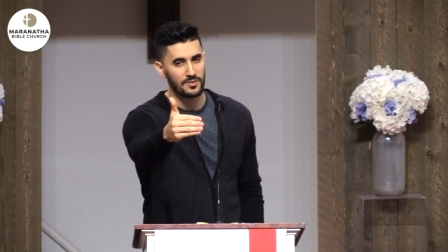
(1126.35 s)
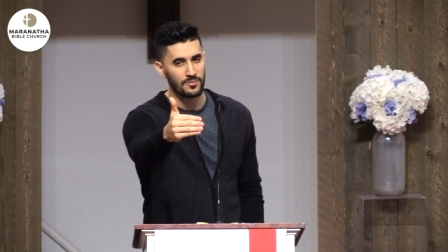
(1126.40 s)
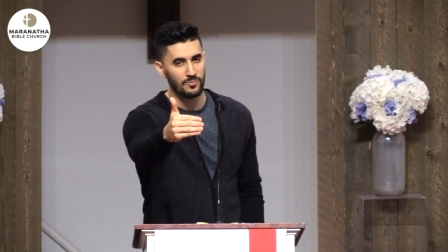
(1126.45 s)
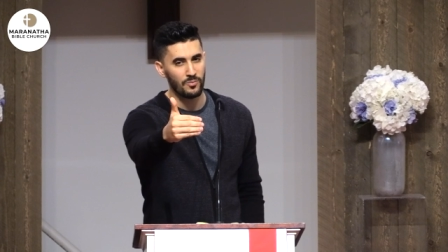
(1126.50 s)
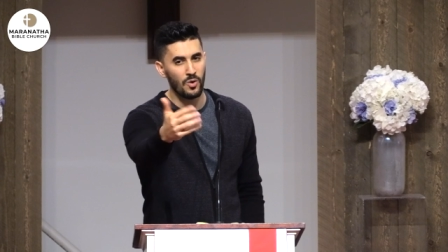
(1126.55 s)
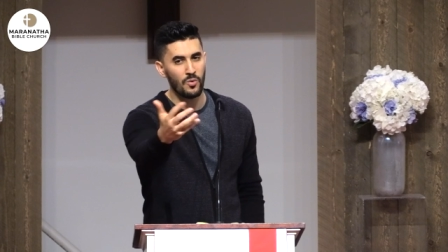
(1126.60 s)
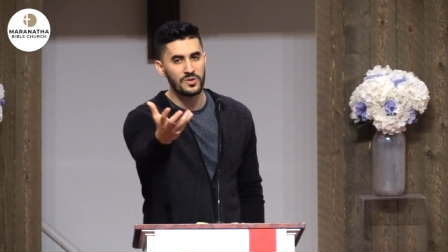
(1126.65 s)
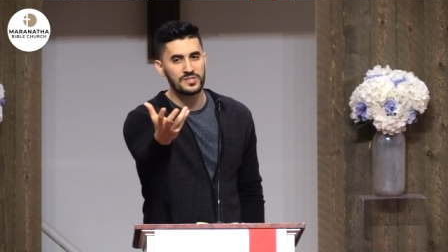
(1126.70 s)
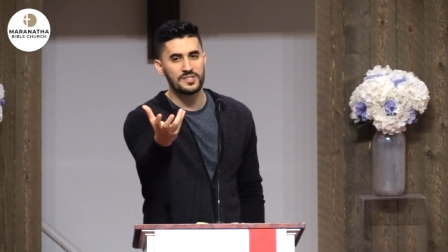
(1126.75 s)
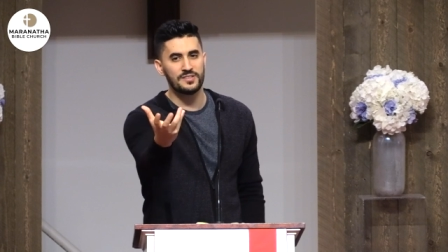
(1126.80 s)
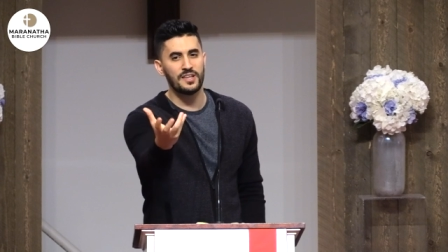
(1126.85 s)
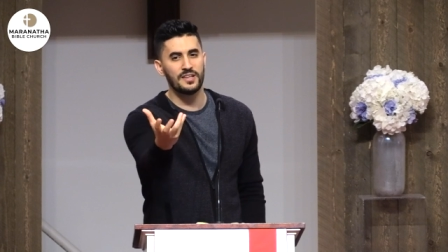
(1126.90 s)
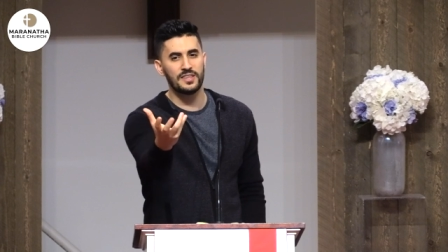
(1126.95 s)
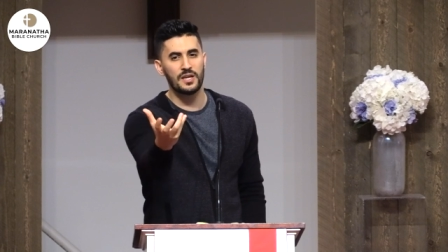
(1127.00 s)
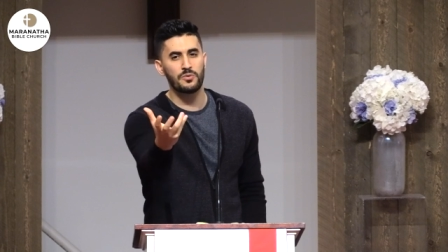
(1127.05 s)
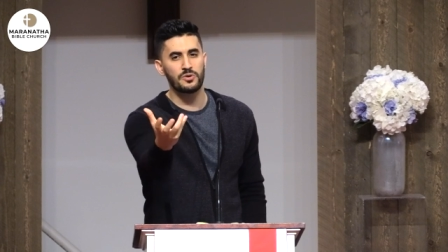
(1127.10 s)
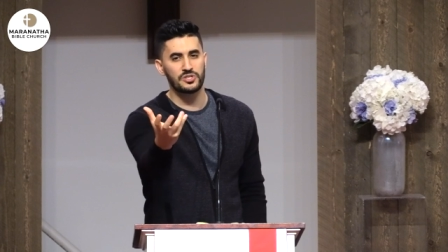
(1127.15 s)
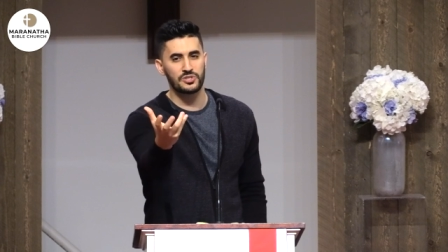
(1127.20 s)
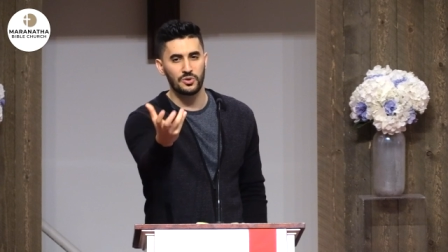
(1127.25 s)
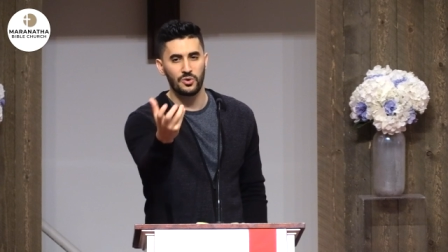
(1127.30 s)
What was it that
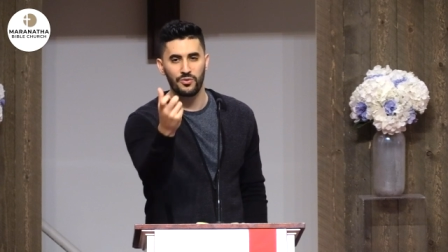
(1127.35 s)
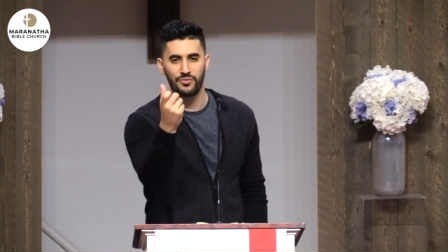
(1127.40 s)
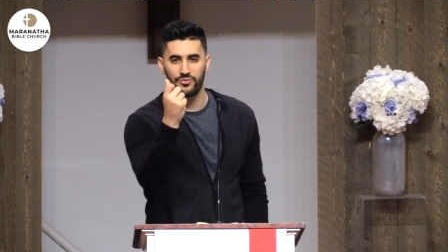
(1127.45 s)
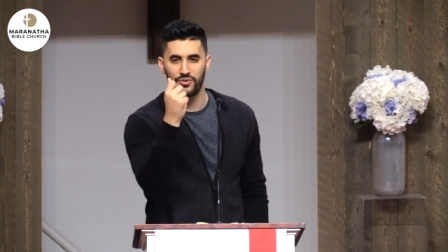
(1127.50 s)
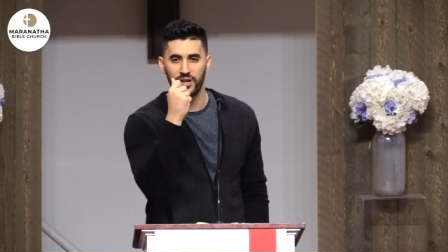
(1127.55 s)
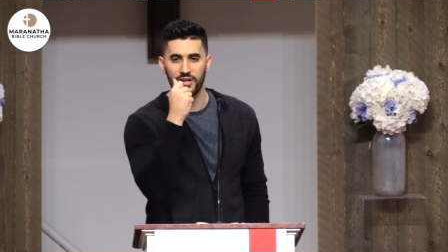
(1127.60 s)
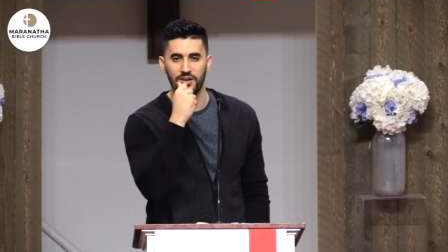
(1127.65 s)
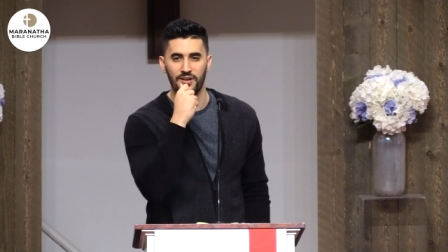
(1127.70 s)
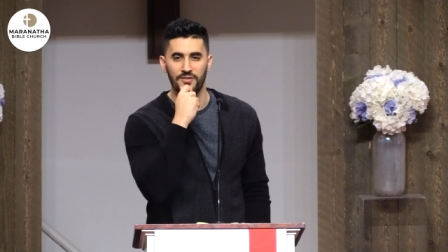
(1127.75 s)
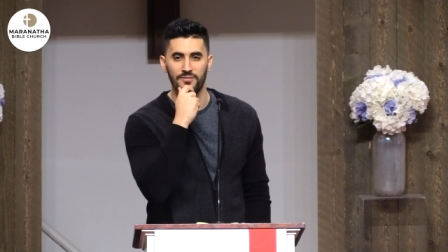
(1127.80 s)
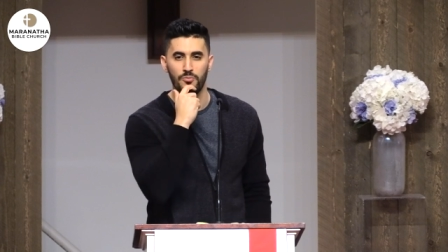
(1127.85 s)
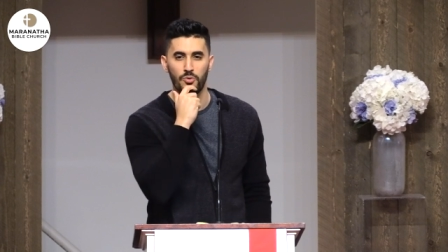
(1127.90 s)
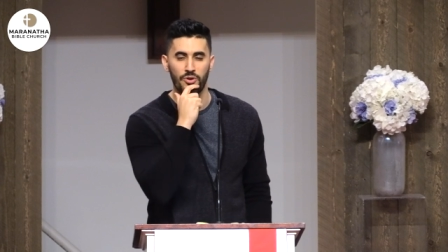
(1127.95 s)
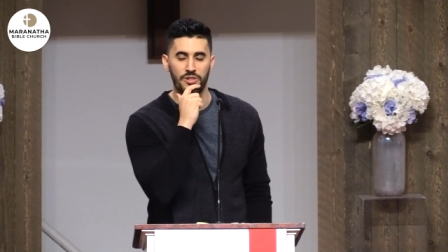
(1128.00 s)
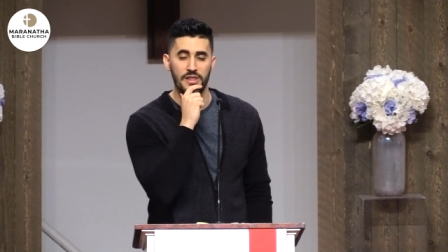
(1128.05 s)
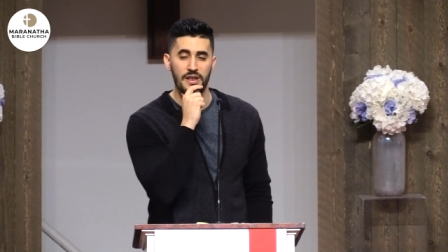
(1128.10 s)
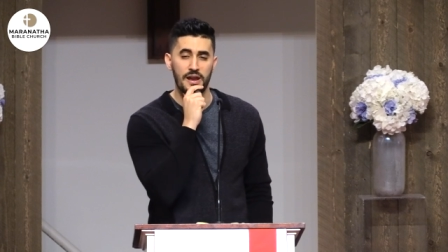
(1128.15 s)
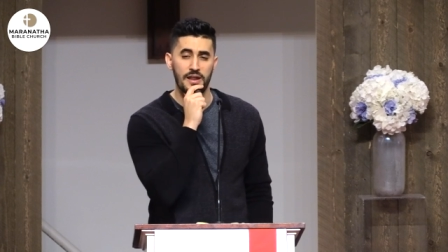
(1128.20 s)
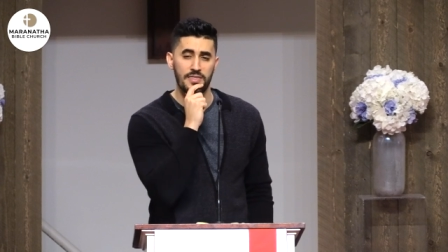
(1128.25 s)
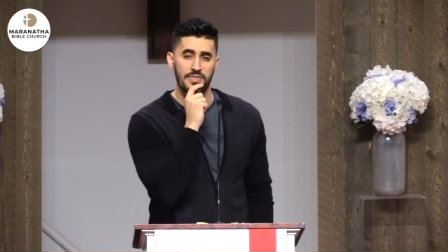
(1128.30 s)
they were so afraid of more
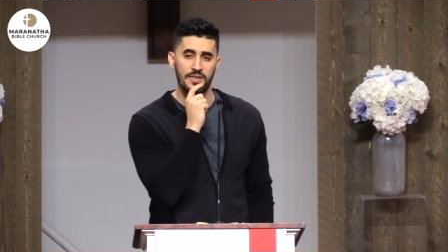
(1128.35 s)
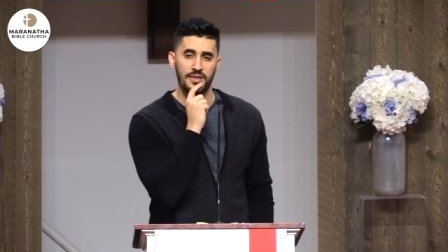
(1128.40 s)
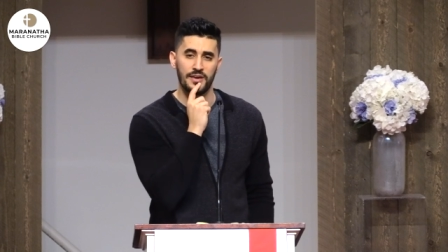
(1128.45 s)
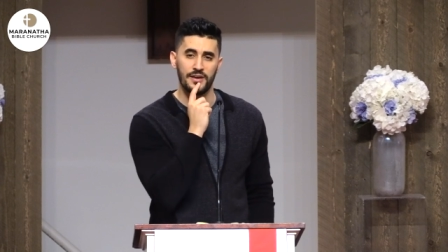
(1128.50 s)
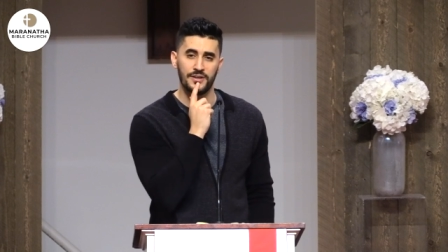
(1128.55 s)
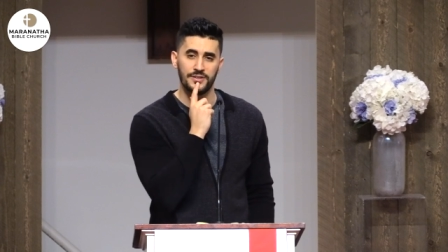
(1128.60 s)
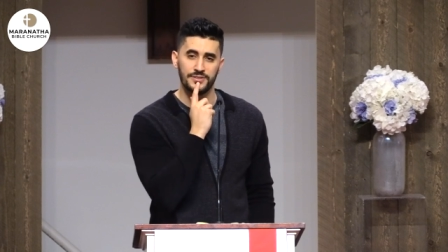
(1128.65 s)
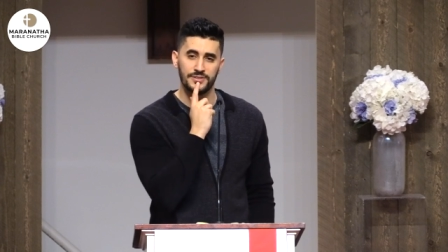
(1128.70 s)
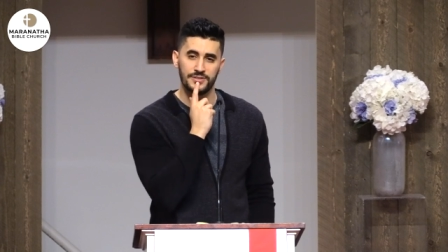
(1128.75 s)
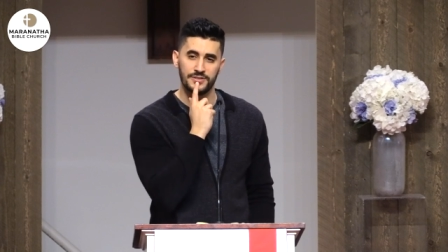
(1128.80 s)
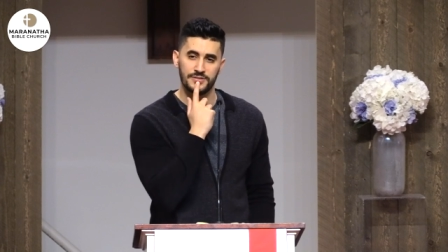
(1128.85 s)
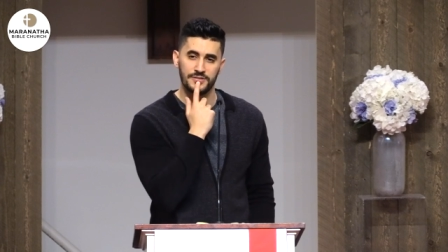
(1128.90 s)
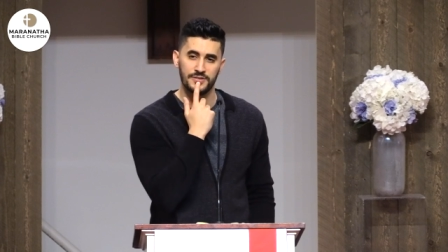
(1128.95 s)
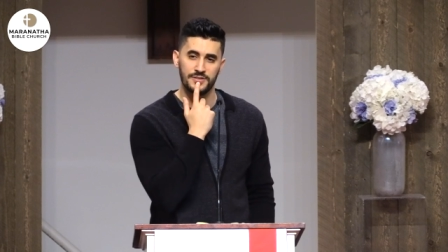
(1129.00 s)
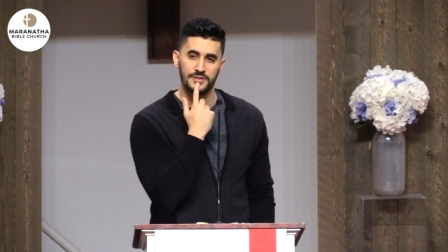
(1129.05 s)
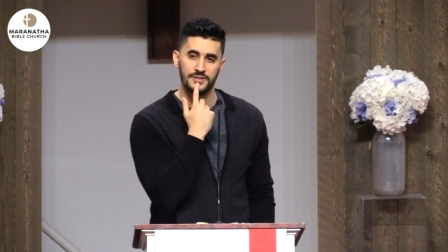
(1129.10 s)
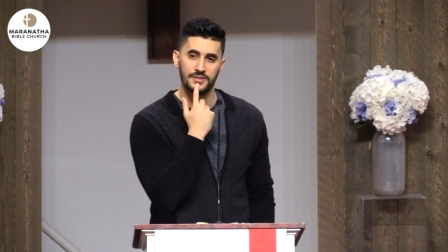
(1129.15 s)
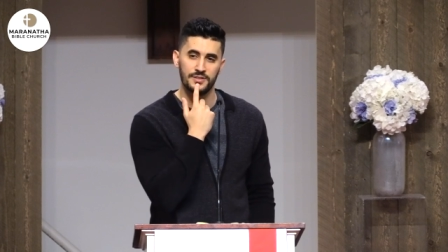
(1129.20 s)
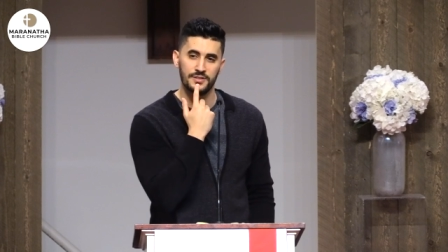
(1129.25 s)
than anything else?